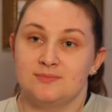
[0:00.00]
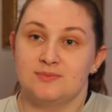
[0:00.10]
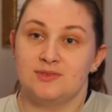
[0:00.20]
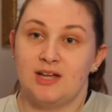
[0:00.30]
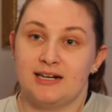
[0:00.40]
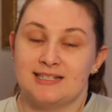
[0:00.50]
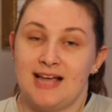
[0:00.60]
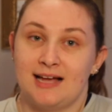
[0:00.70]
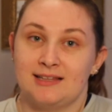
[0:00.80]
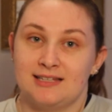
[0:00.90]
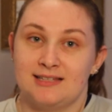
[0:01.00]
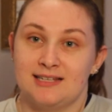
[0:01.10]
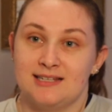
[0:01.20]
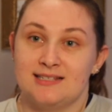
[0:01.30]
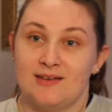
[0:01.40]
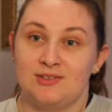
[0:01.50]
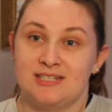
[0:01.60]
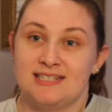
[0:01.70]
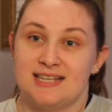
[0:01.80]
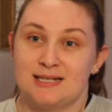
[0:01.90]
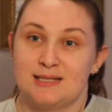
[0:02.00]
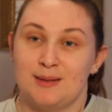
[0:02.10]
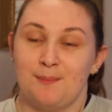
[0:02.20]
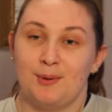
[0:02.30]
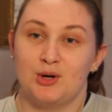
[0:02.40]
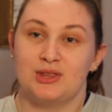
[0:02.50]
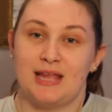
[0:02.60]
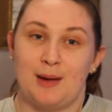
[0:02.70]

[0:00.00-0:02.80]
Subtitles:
Not exactly the 76th birthday